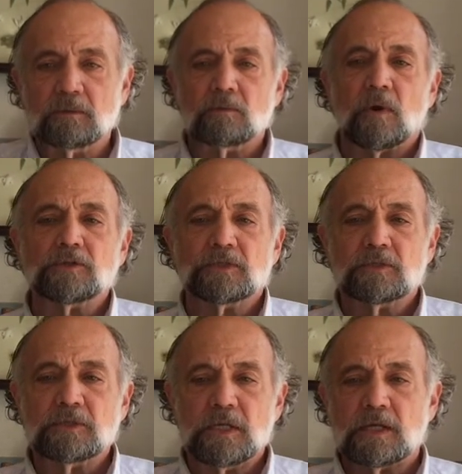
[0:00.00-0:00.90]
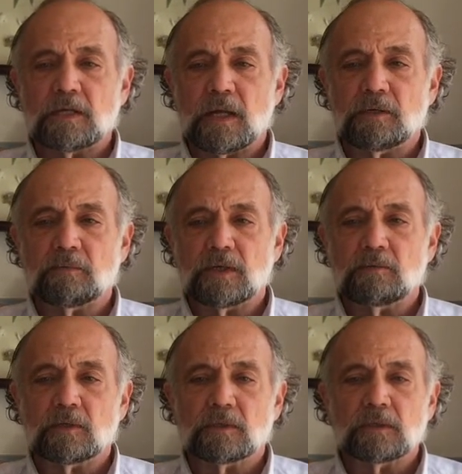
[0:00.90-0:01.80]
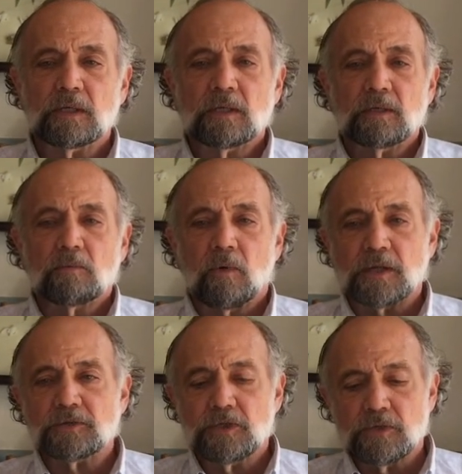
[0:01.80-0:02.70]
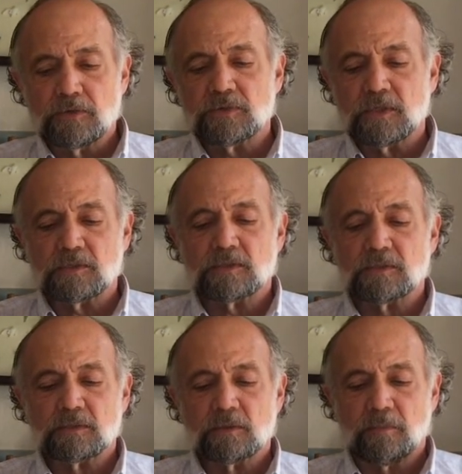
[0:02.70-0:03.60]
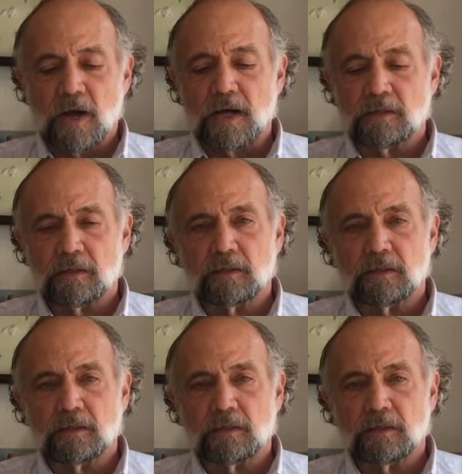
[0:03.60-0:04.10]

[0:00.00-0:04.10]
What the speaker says: washing the tea, and we will want to use this pot